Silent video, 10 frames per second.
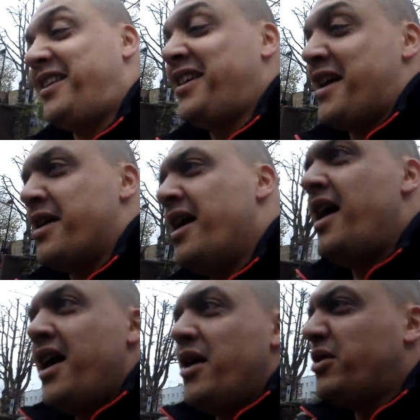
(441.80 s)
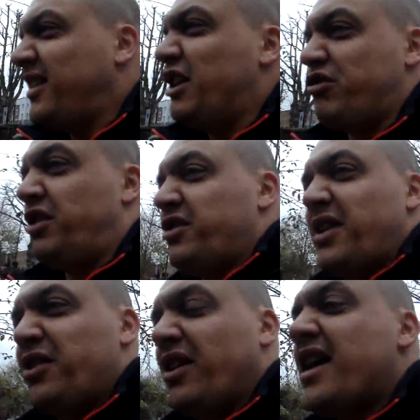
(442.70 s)
he said, just literally stood
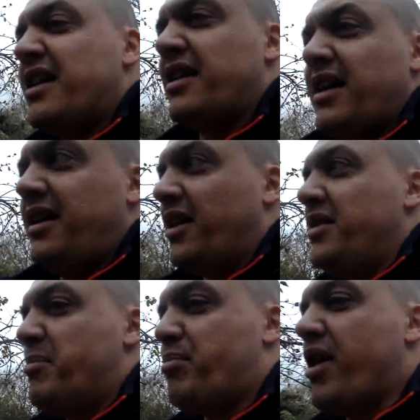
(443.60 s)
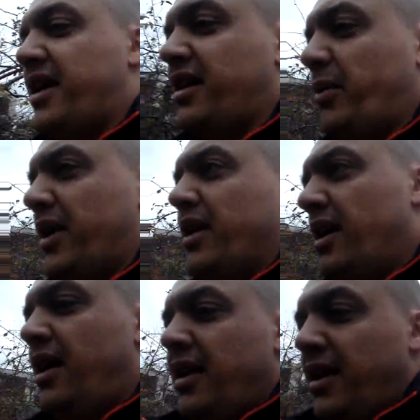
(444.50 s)
outside, you know, in the break, and he went,
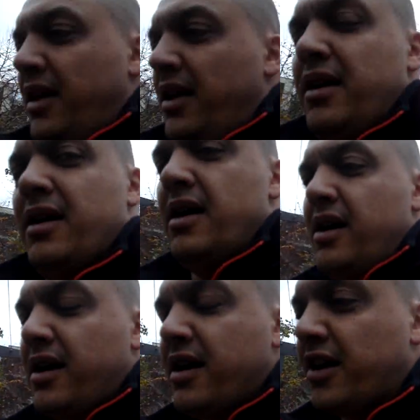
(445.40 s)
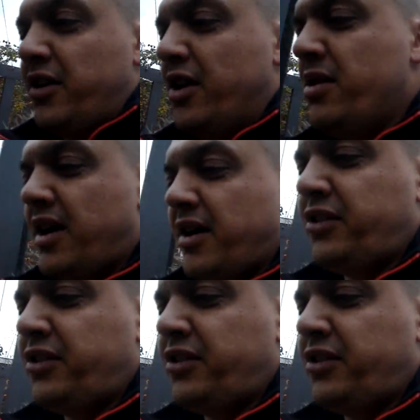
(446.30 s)
I know you. I've